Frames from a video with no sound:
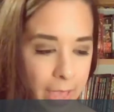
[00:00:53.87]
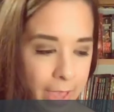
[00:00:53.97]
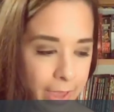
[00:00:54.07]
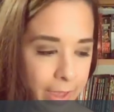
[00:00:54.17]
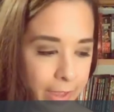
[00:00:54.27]

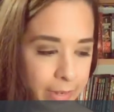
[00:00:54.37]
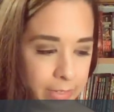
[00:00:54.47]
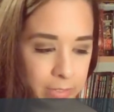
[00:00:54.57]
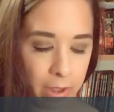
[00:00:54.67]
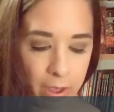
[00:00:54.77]

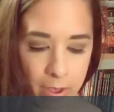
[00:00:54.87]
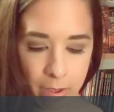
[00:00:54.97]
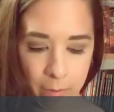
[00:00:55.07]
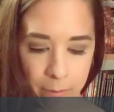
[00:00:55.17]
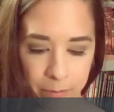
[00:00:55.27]
and
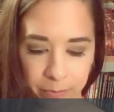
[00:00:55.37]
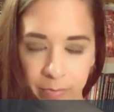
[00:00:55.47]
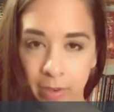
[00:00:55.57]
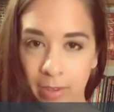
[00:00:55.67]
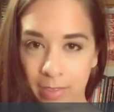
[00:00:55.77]
I
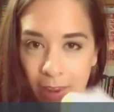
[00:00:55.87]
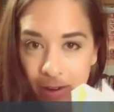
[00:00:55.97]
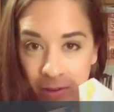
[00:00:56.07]
know